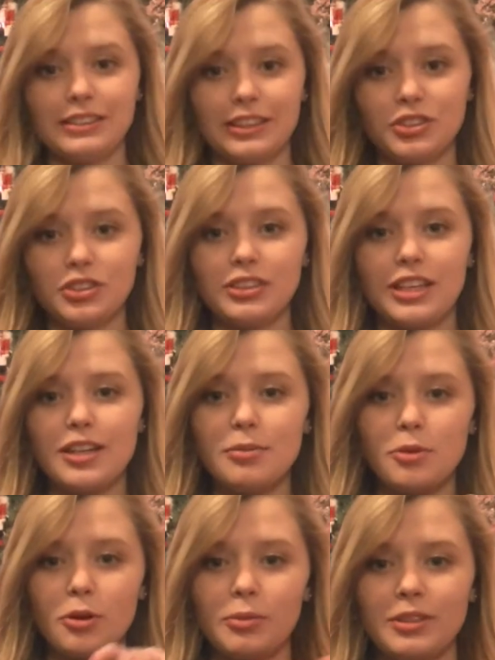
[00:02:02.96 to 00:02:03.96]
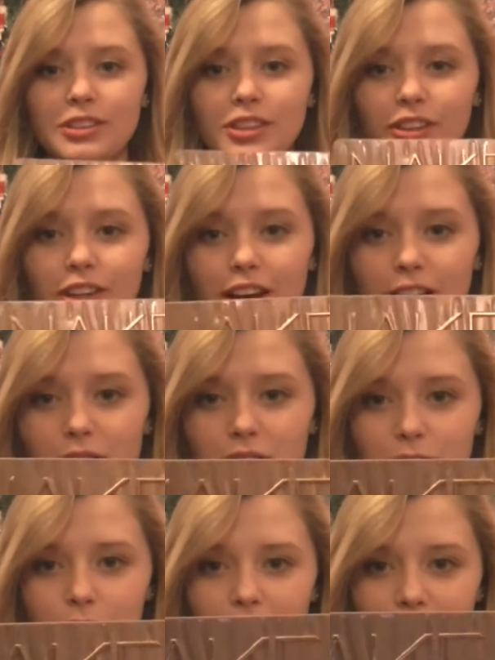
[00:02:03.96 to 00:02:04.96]
So let's just take a moment to look how
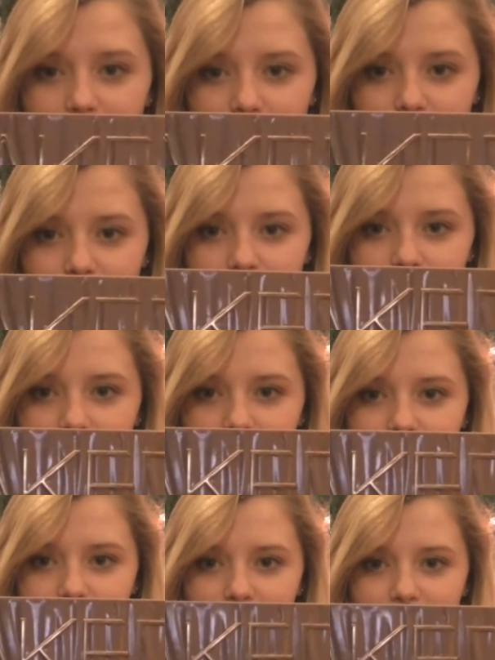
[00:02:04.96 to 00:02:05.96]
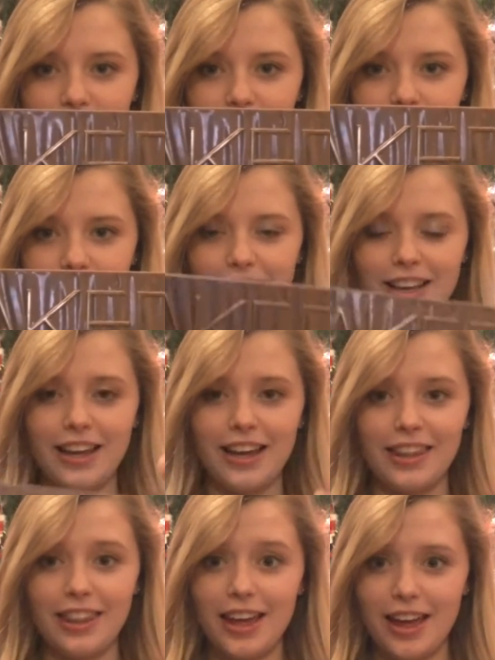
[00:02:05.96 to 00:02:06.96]
cute that is.
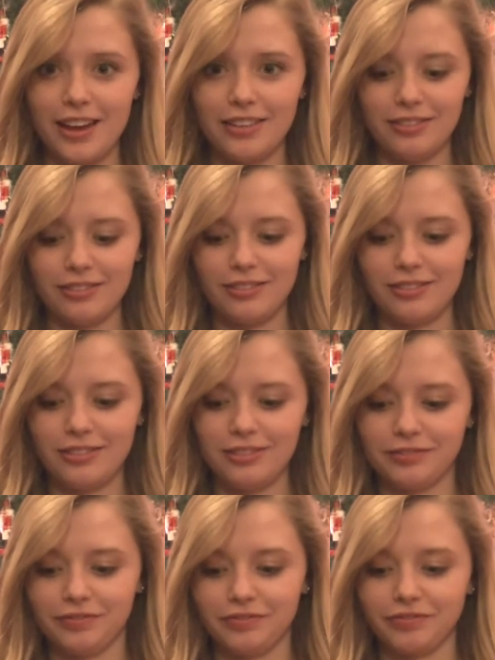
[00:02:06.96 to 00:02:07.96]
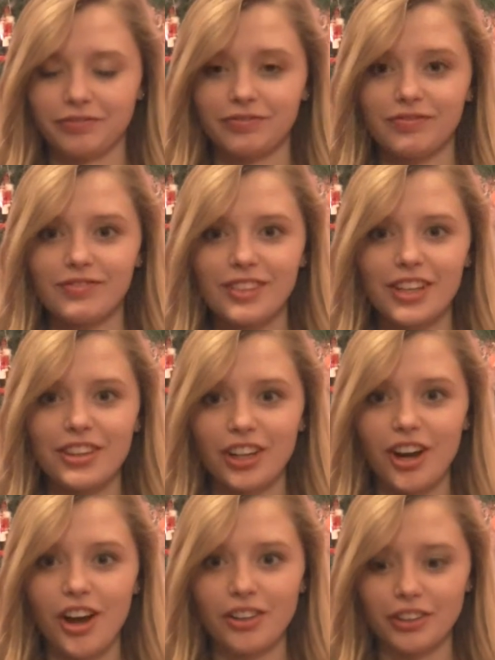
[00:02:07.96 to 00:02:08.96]
And then the
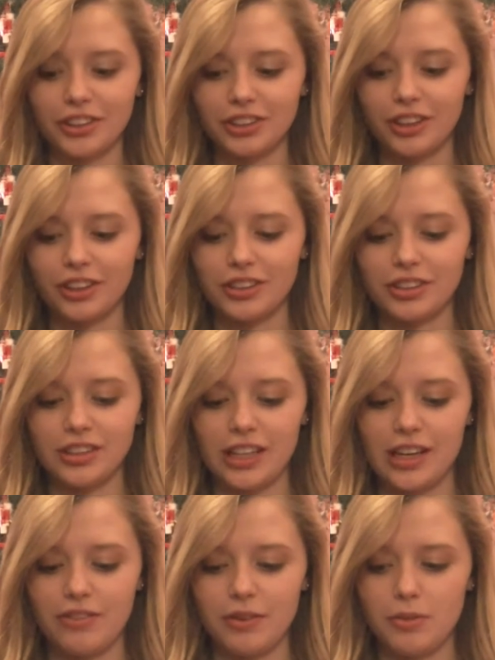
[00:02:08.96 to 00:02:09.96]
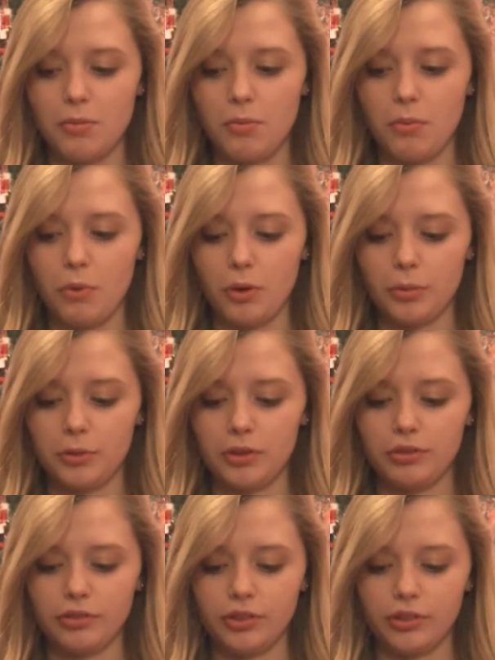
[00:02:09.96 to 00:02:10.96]
colors are just even more
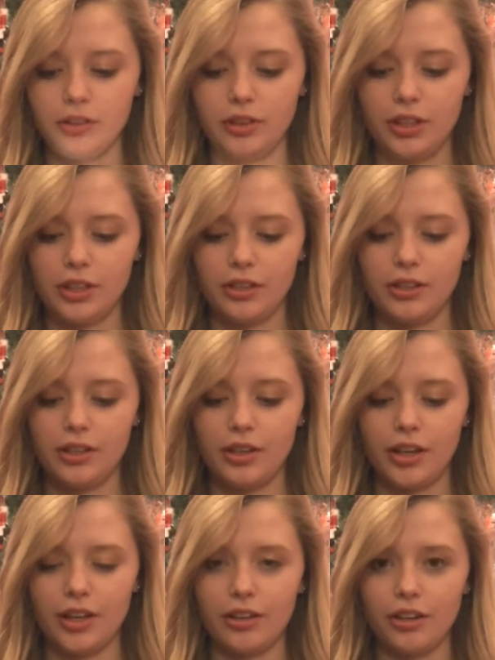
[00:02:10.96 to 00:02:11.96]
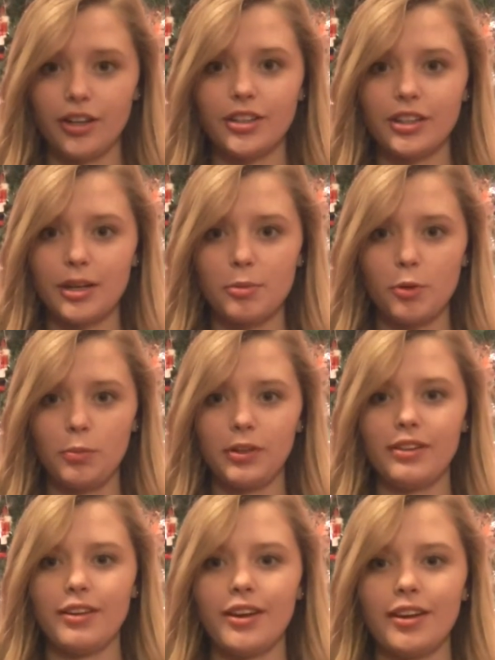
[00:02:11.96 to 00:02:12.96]
beautiful. I had a hard time
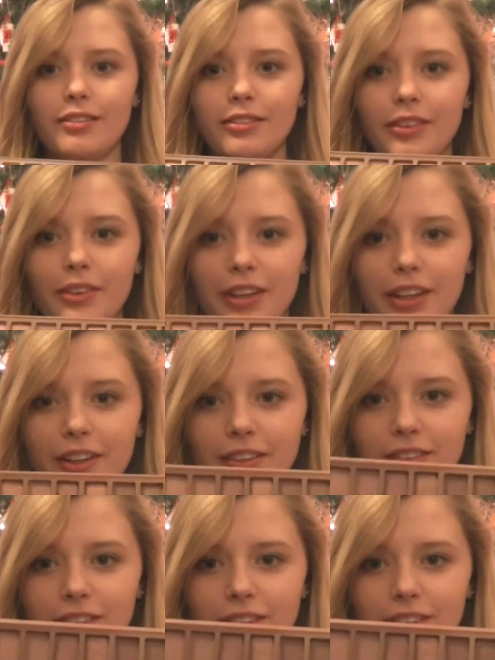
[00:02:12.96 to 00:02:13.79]
opening that. Okay.